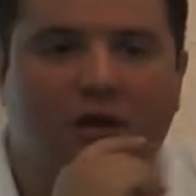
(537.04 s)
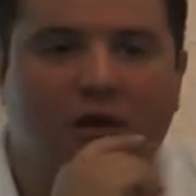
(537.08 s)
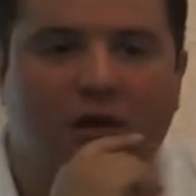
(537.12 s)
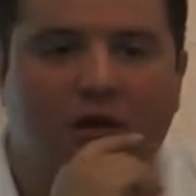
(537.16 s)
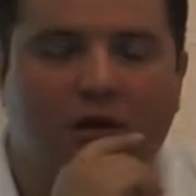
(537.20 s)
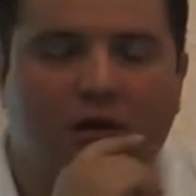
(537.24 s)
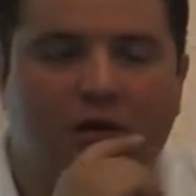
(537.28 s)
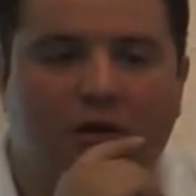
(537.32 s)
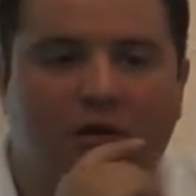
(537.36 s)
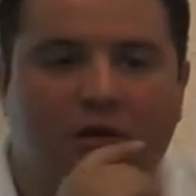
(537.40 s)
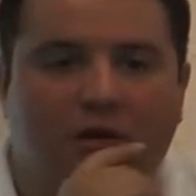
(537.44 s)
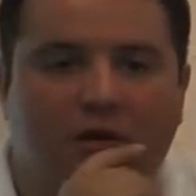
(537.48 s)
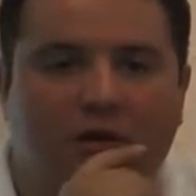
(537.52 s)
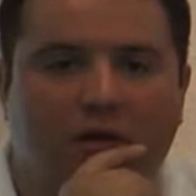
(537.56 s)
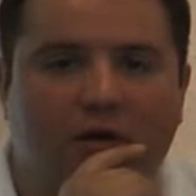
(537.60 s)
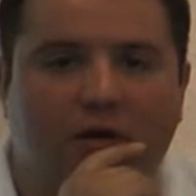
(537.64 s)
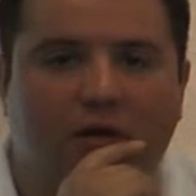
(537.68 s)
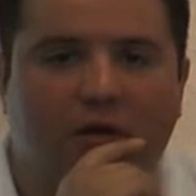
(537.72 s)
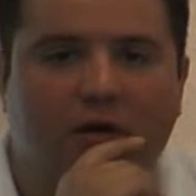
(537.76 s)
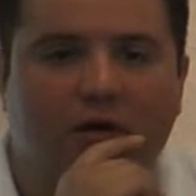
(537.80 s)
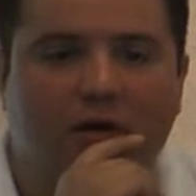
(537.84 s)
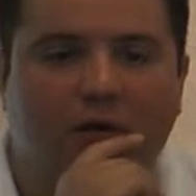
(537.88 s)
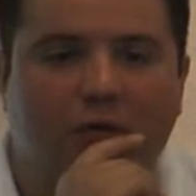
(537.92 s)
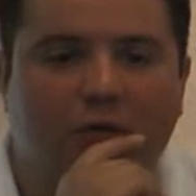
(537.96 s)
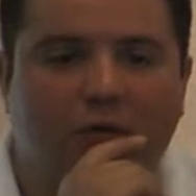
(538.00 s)
And
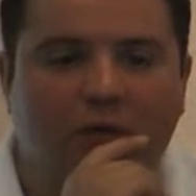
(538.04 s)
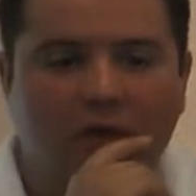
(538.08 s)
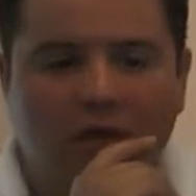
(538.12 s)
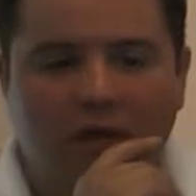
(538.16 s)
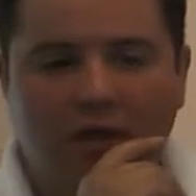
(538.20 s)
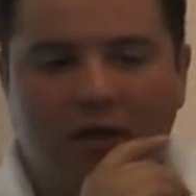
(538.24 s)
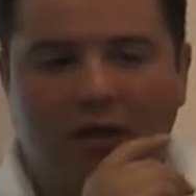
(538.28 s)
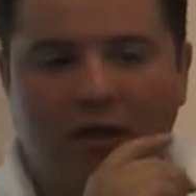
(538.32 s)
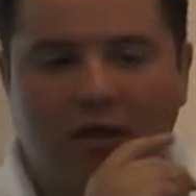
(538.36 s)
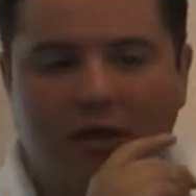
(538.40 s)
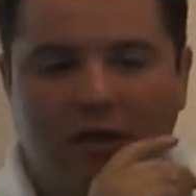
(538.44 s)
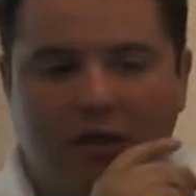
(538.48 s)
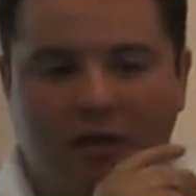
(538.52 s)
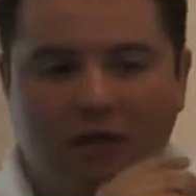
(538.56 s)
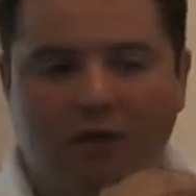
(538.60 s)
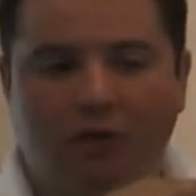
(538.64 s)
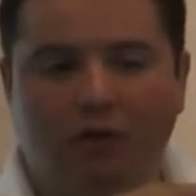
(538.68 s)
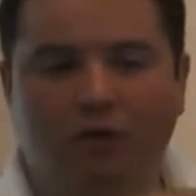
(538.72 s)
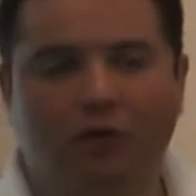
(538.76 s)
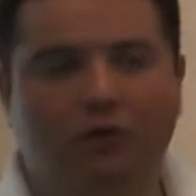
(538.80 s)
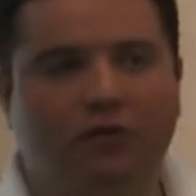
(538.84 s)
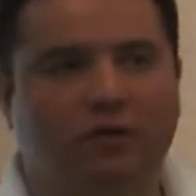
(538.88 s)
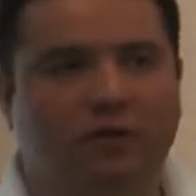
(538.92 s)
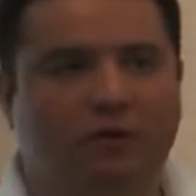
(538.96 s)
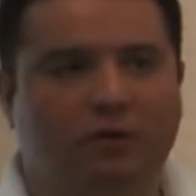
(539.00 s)
we
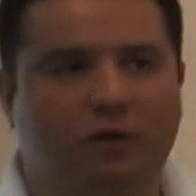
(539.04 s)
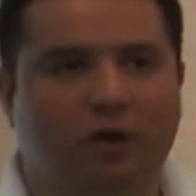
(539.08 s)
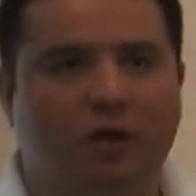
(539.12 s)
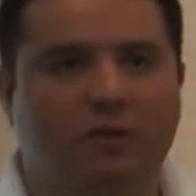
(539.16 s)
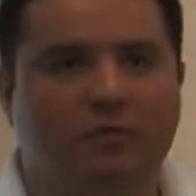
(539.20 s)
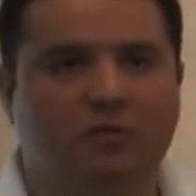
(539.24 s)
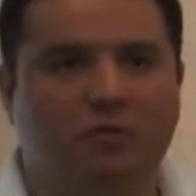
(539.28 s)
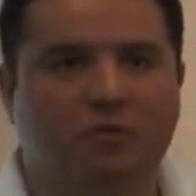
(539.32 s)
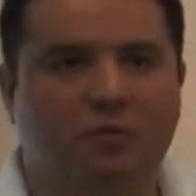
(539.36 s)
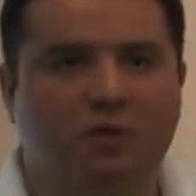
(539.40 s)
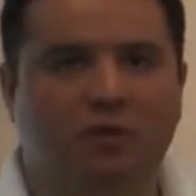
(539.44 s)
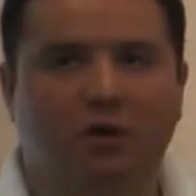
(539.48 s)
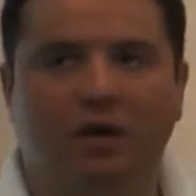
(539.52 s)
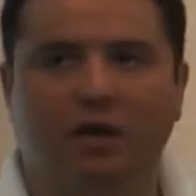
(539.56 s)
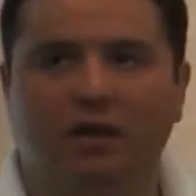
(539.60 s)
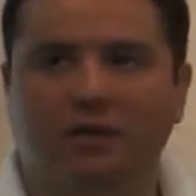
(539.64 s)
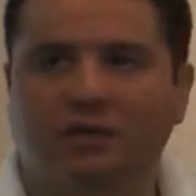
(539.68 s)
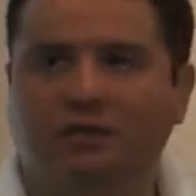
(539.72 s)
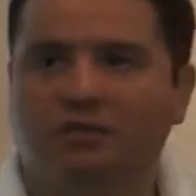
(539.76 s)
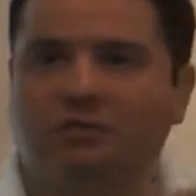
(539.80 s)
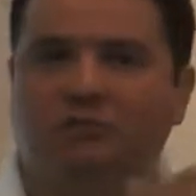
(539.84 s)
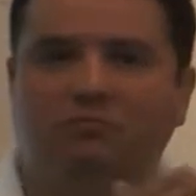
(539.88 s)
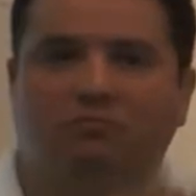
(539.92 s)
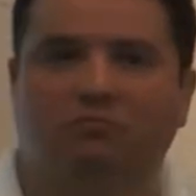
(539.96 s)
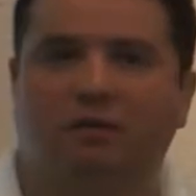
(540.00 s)
got the grapes more or
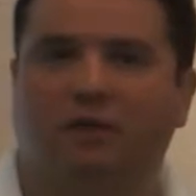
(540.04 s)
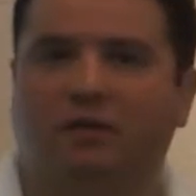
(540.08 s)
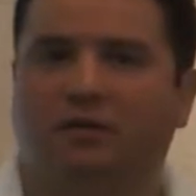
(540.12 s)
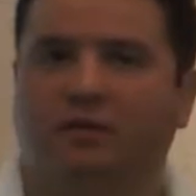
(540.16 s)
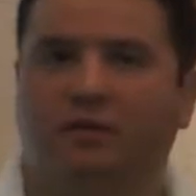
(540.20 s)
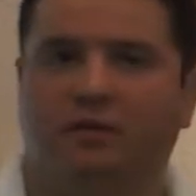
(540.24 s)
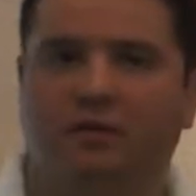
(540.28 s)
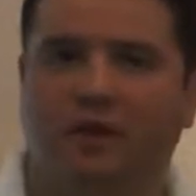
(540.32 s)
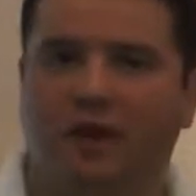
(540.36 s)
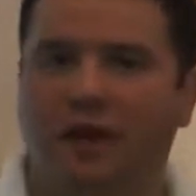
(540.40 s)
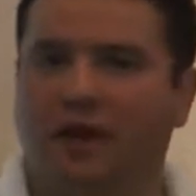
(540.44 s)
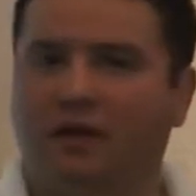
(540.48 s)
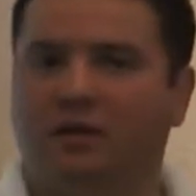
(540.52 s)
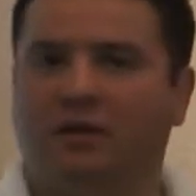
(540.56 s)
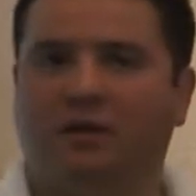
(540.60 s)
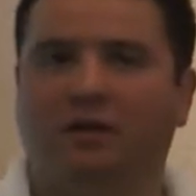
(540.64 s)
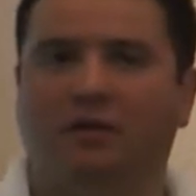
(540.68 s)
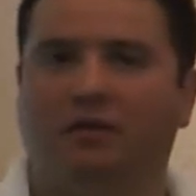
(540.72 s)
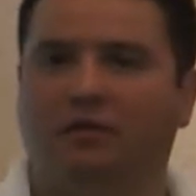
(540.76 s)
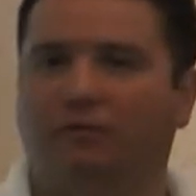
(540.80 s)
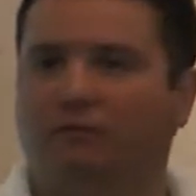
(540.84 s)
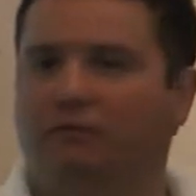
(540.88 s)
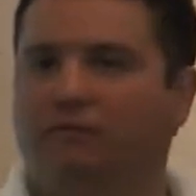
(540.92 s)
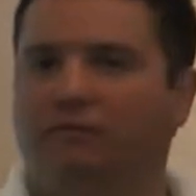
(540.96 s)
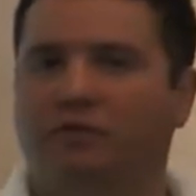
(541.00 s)
less at the date
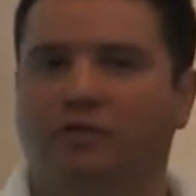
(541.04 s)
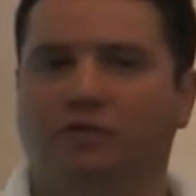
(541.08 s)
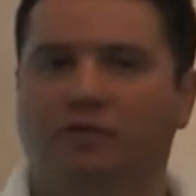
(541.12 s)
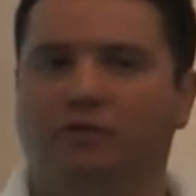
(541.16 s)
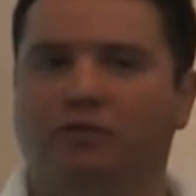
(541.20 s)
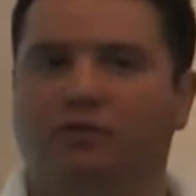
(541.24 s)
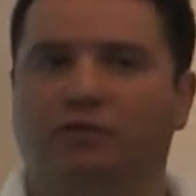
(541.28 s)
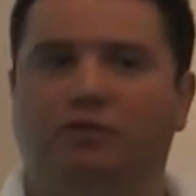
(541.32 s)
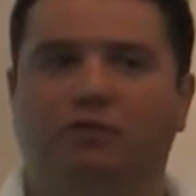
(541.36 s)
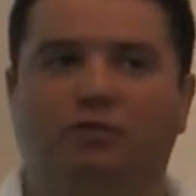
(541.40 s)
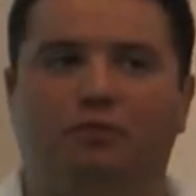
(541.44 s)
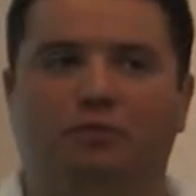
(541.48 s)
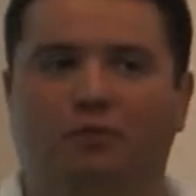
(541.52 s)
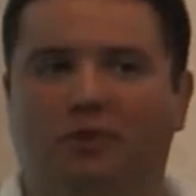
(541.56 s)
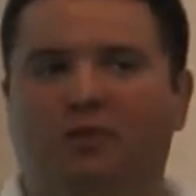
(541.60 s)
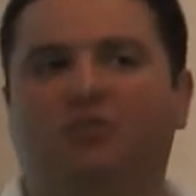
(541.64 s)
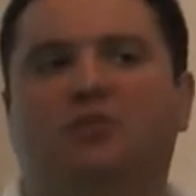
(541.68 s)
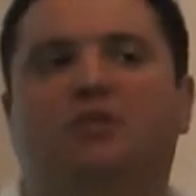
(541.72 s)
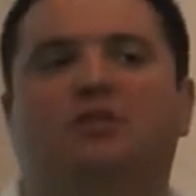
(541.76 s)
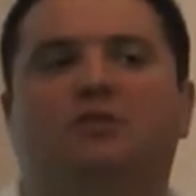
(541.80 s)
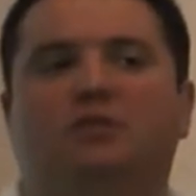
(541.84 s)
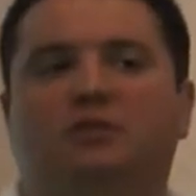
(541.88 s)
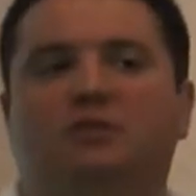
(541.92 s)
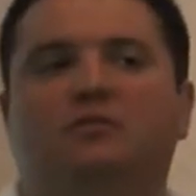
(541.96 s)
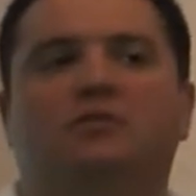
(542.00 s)
that the viticulture
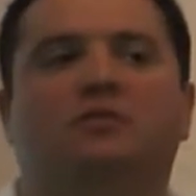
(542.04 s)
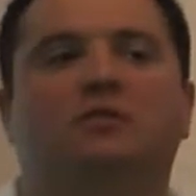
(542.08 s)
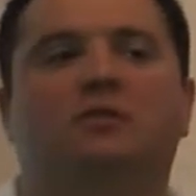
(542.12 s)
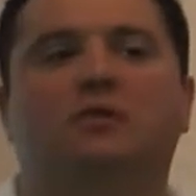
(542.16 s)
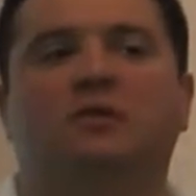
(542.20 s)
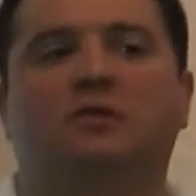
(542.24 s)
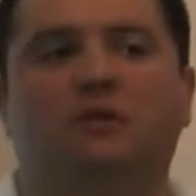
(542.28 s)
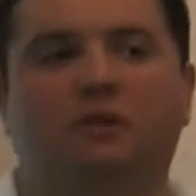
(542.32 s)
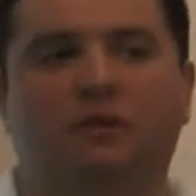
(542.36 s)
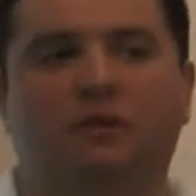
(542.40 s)
predicted